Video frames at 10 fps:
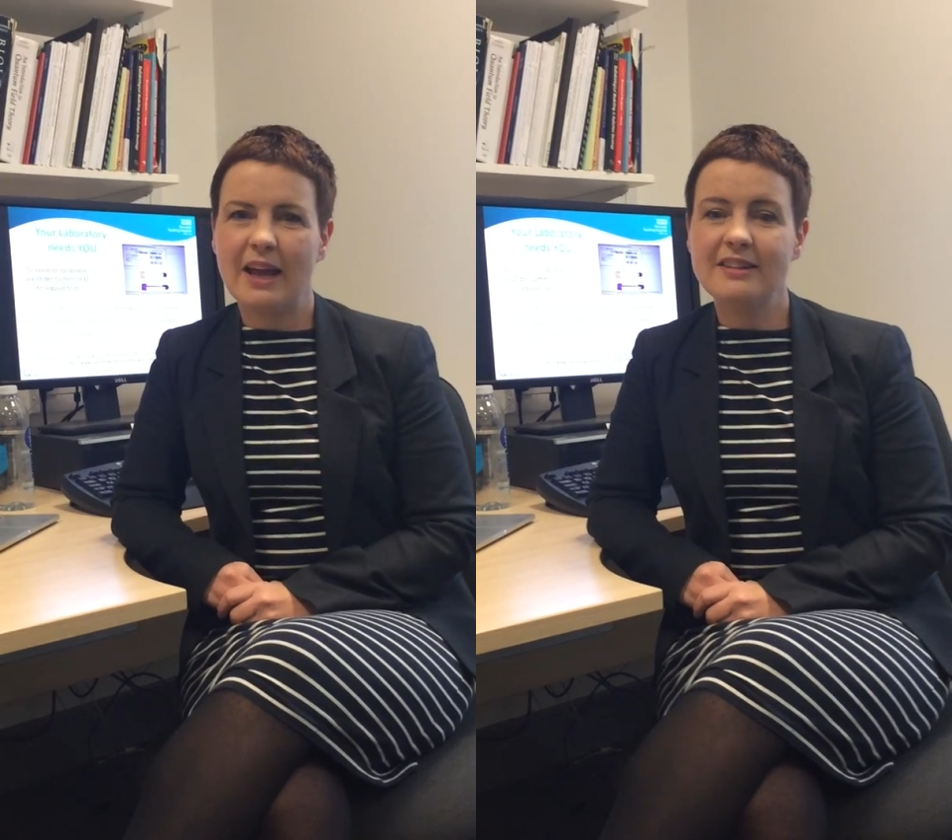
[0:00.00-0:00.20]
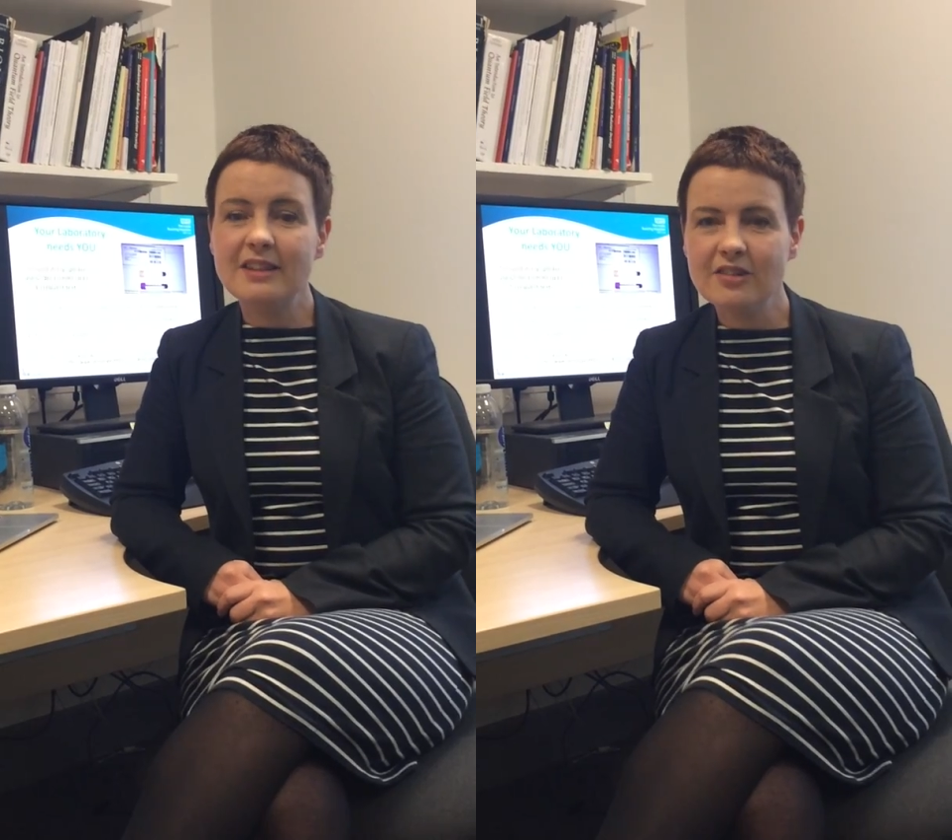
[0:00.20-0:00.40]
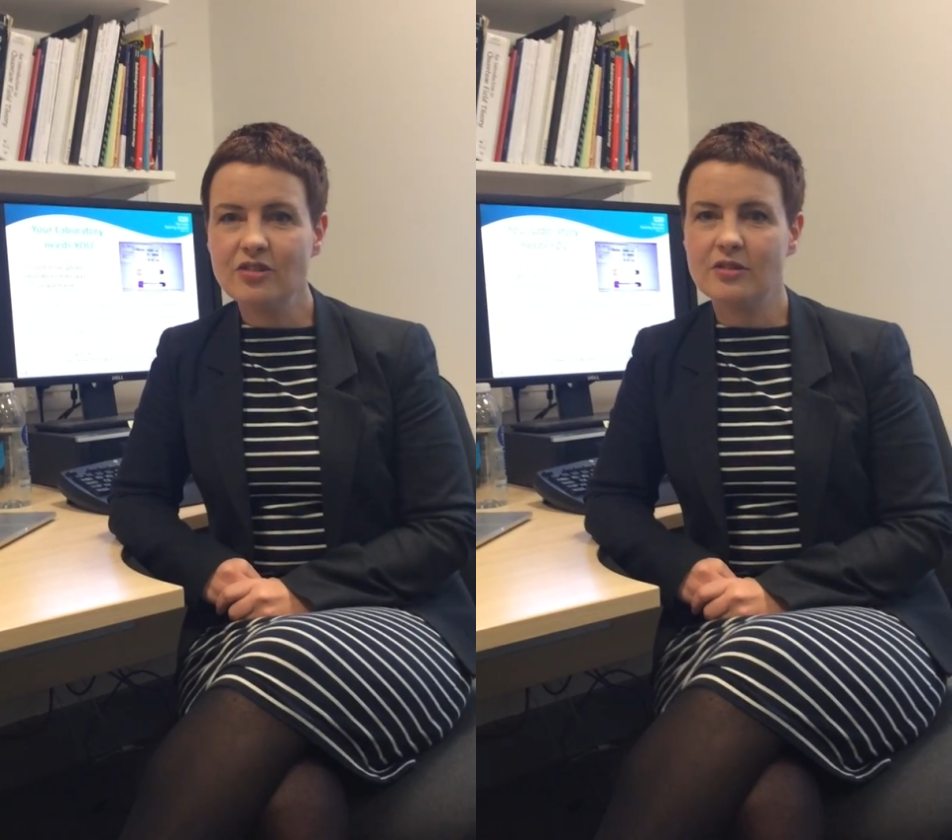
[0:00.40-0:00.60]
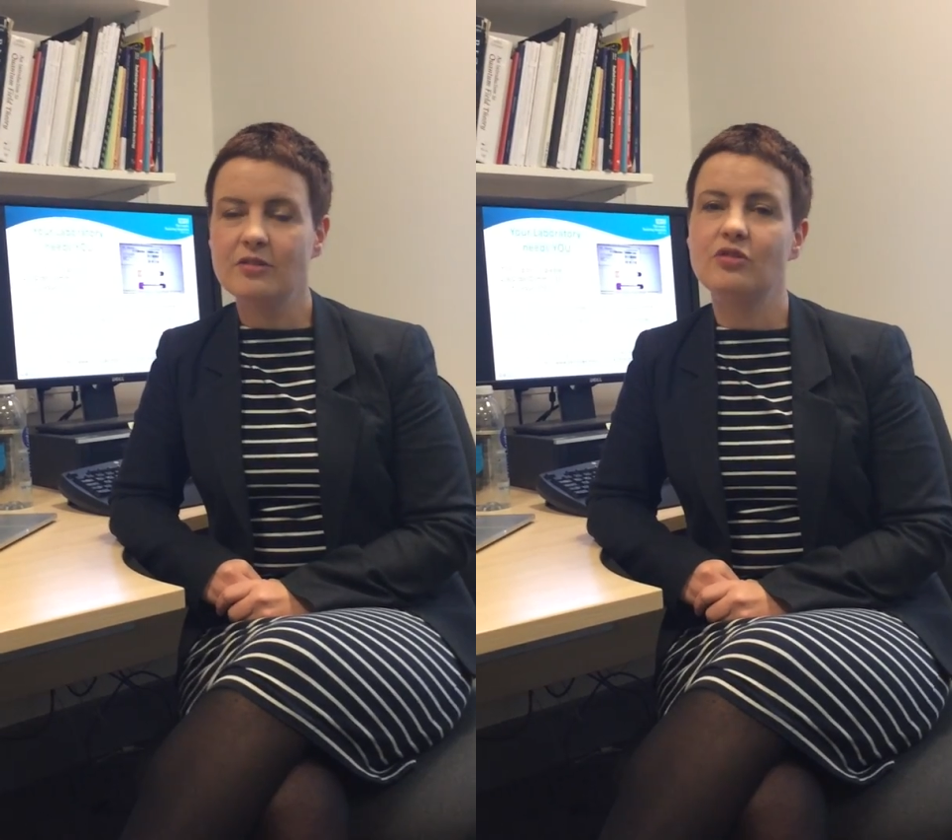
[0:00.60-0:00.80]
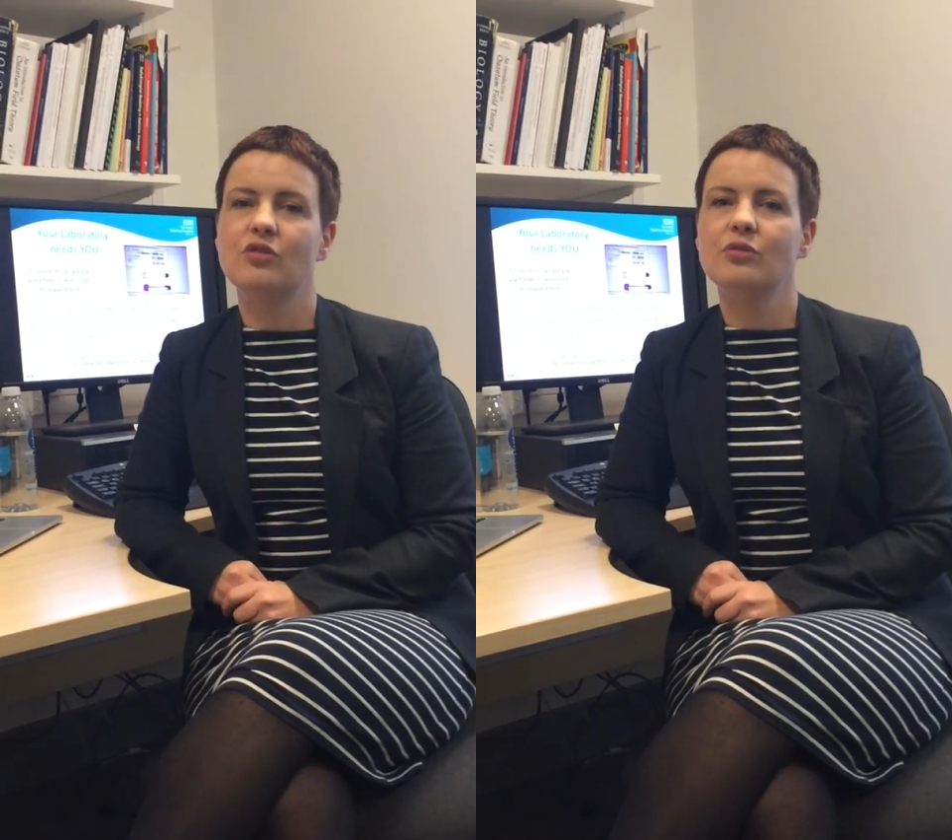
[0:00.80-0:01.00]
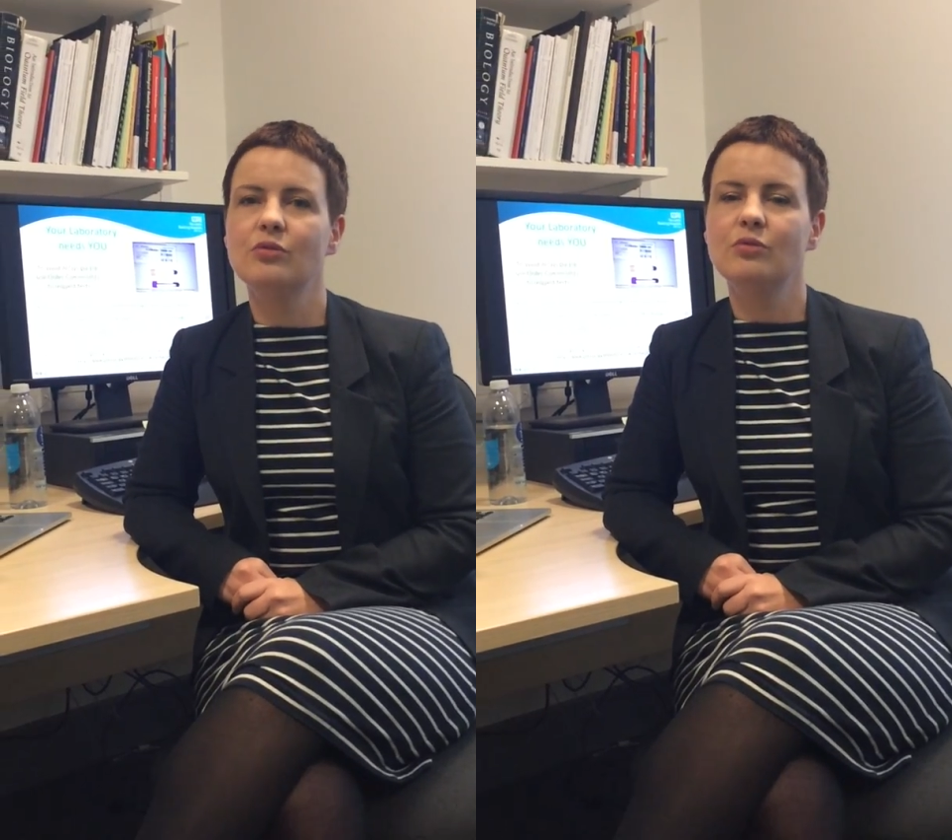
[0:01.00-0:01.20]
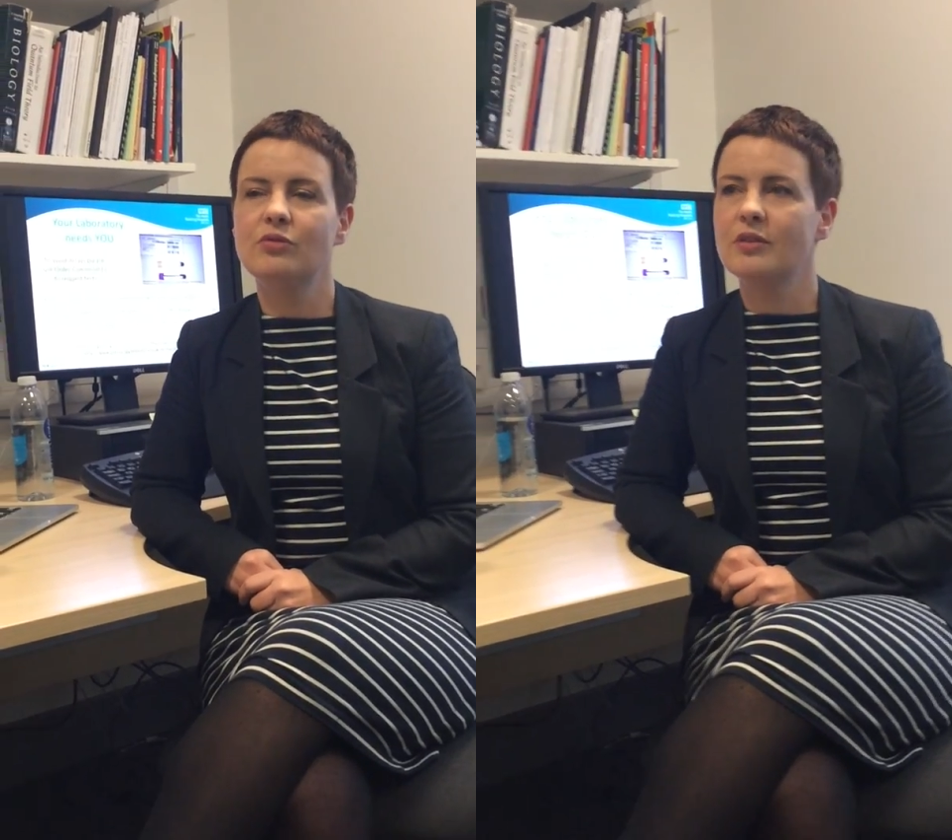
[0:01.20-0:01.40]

addition to